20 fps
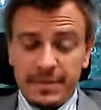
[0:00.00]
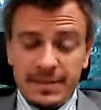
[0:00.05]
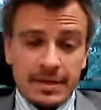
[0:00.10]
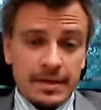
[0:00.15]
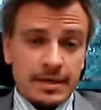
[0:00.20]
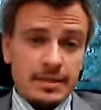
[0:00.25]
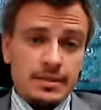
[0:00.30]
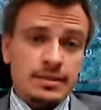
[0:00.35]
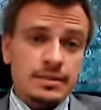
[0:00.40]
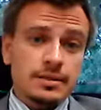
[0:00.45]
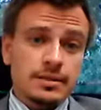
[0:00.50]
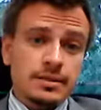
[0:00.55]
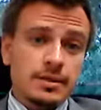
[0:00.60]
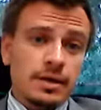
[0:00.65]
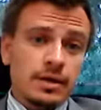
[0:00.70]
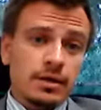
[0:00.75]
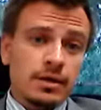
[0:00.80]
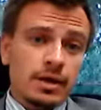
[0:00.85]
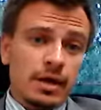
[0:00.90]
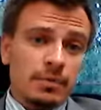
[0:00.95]
Yes,
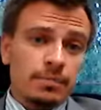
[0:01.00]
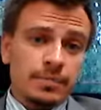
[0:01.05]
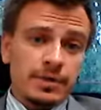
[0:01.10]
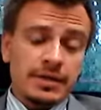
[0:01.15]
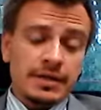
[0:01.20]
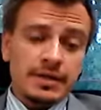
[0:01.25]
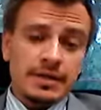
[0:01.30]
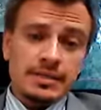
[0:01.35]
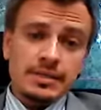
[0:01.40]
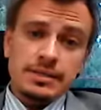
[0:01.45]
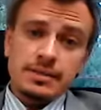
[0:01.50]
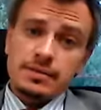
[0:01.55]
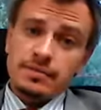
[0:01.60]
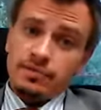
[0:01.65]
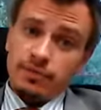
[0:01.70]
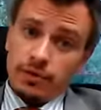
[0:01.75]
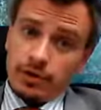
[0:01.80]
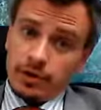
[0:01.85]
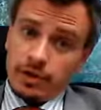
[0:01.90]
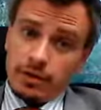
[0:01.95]
other companies,
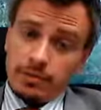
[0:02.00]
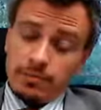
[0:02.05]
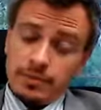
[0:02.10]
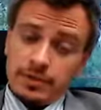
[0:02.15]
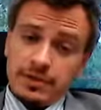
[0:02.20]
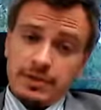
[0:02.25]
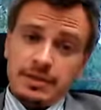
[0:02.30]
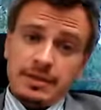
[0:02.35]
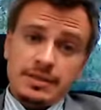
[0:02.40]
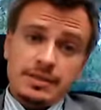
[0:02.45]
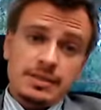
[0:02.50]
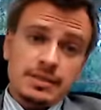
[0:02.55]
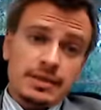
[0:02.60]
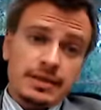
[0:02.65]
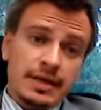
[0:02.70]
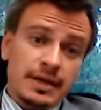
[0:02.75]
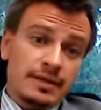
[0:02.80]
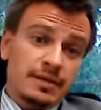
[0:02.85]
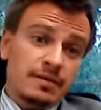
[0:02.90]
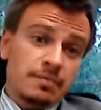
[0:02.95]
foreign companies,
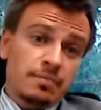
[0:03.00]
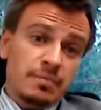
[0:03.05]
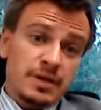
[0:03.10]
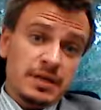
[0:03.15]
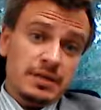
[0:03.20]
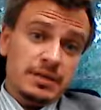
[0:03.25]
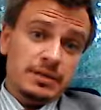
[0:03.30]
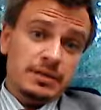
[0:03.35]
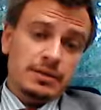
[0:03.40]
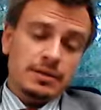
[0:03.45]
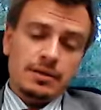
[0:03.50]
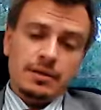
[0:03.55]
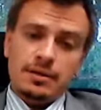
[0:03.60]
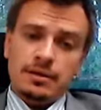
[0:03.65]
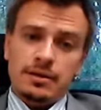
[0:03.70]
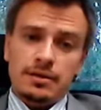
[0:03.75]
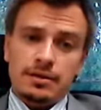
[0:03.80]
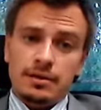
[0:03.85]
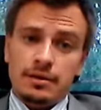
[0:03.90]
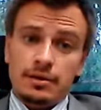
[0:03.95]
get a bit,
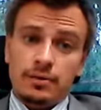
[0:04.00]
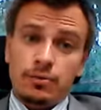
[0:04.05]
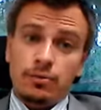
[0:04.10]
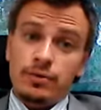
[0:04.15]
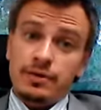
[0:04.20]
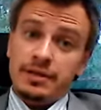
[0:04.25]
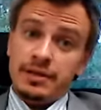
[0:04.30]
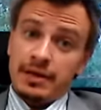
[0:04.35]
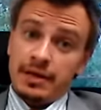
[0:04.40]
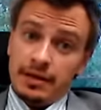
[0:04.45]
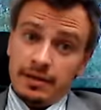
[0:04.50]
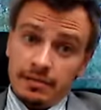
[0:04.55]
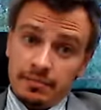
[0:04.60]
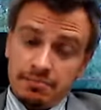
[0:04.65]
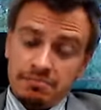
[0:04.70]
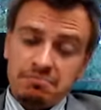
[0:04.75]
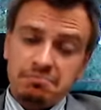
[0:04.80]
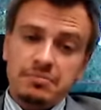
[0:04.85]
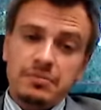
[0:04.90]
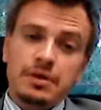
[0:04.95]
or they
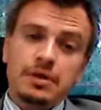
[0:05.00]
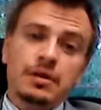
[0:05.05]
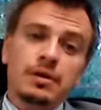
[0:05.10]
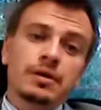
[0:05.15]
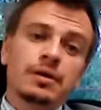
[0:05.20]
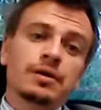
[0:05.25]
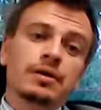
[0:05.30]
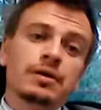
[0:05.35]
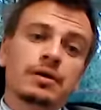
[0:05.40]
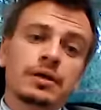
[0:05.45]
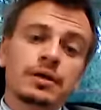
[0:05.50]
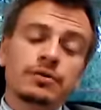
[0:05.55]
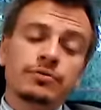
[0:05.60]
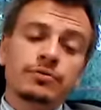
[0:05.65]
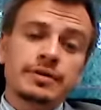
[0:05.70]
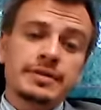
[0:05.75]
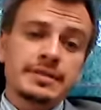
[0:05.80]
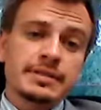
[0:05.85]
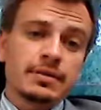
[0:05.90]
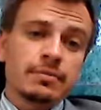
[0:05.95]

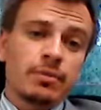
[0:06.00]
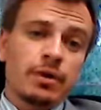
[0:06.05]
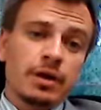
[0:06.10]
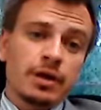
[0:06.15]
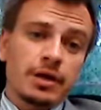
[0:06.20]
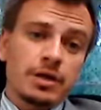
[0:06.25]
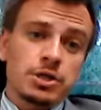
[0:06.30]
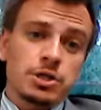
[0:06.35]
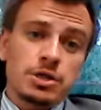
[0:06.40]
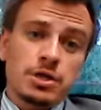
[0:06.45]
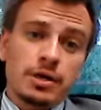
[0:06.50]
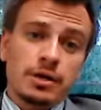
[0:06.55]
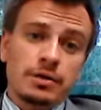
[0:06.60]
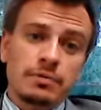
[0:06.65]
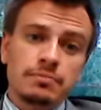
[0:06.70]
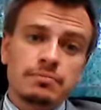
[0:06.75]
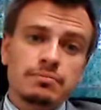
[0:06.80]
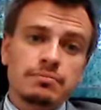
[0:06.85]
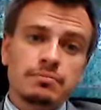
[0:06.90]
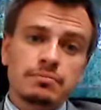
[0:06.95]
increase their market
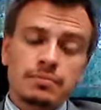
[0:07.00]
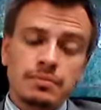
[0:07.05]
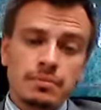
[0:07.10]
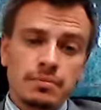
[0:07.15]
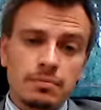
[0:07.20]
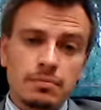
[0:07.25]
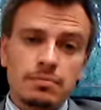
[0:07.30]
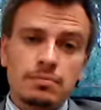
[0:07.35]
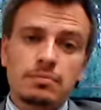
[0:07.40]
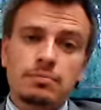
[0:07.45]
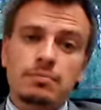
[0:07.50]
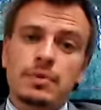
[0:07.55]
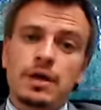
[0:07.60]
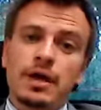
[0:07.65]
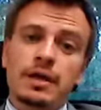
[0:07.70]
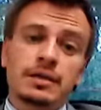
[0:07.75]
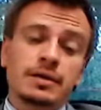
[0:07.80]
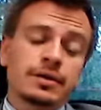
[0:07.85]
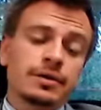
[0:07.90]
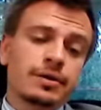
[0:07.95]
share
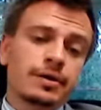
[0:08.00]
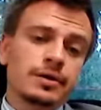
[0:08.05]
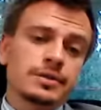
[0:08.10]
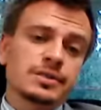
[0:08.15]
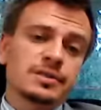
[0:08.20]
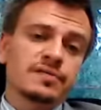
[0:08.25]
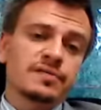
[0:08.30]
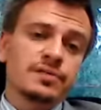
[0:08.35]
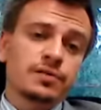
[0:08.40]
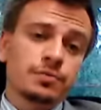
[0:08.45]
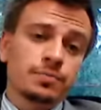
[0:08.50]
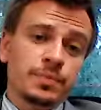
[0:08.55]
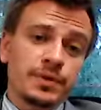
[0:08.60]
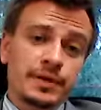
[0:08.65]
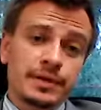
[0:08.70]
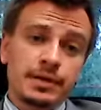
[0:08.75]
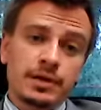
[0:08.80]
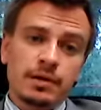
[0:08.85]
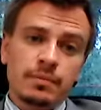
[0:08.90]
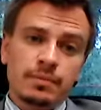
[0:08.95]
at the cost of
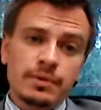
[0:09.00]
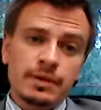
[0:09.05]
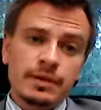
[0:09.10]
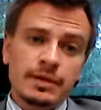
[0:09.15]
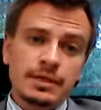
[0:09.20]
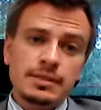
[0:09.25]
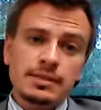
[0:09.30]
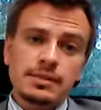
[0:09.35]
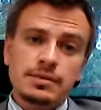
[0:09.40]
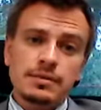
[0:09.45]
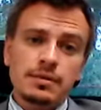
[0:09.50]
European companies.